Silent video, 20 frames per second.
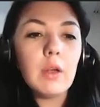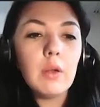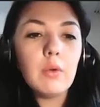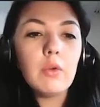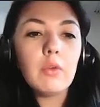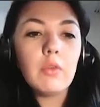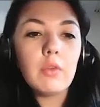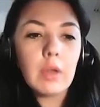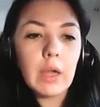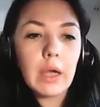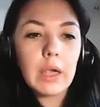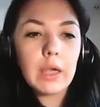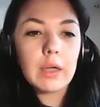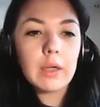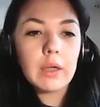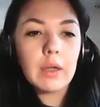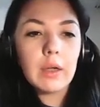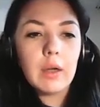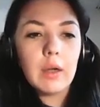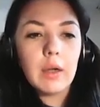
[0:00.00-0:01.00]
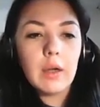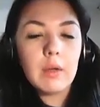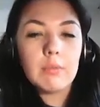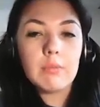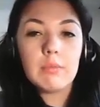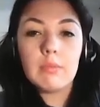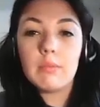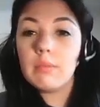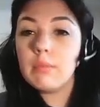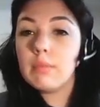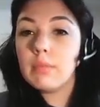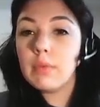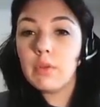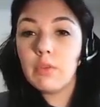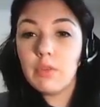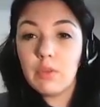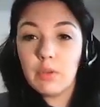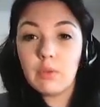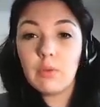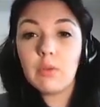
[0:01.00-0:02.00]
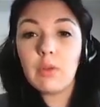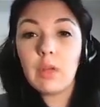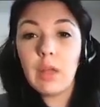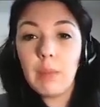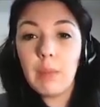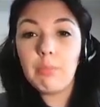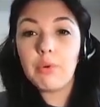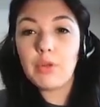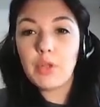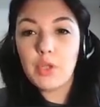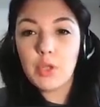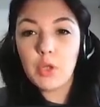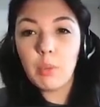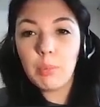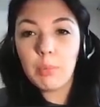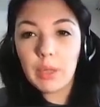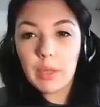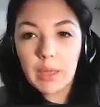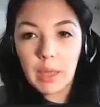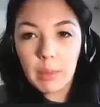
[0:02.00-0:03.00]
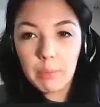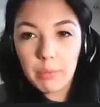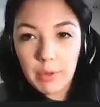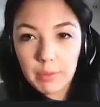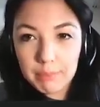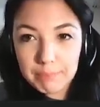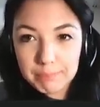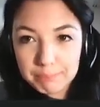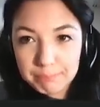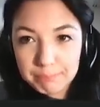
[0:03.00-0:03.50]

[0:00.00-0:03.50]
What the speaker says: looks like through the laparoscopic camera.